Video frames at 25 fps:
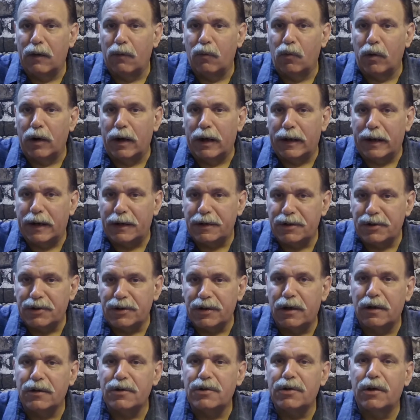When I got to
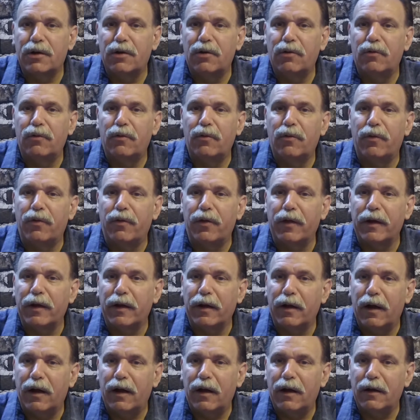Shangzhou, thank
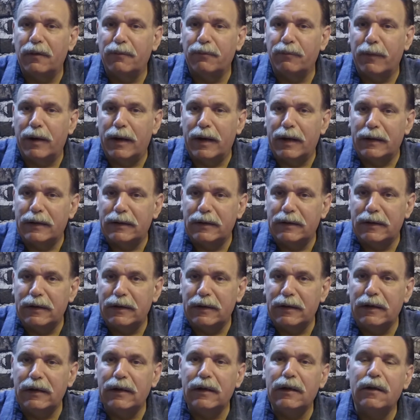God, my
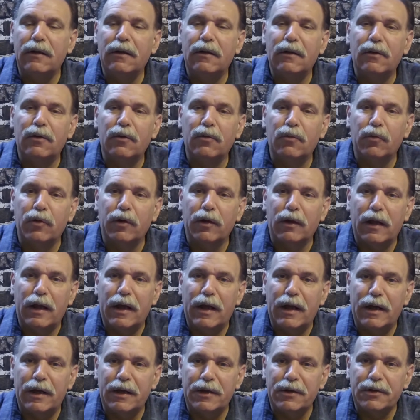dean
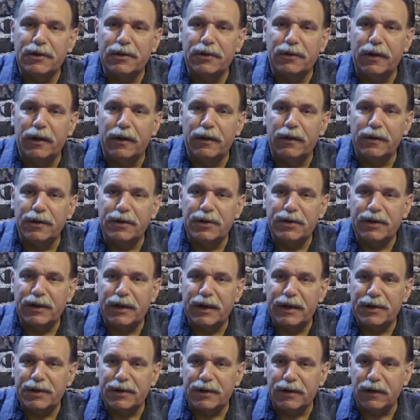realized the
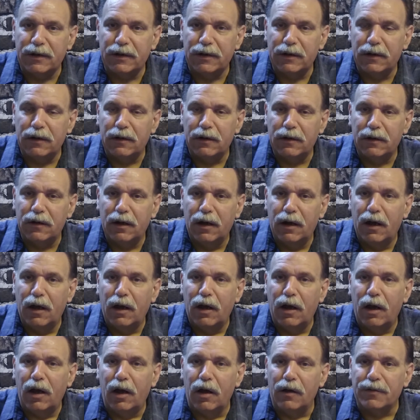necessity
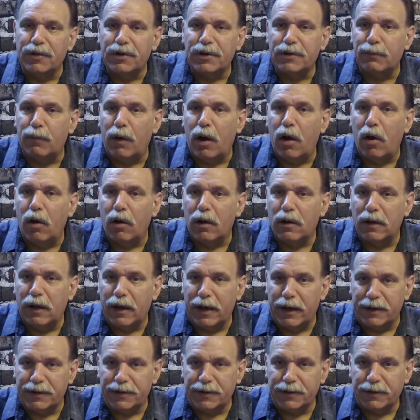of small
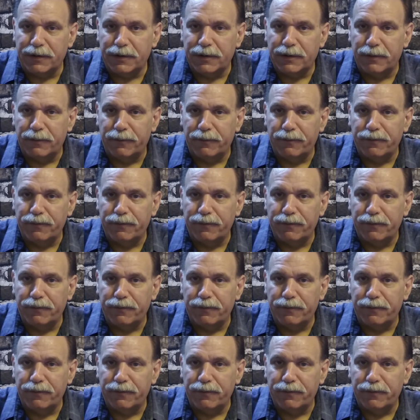classes.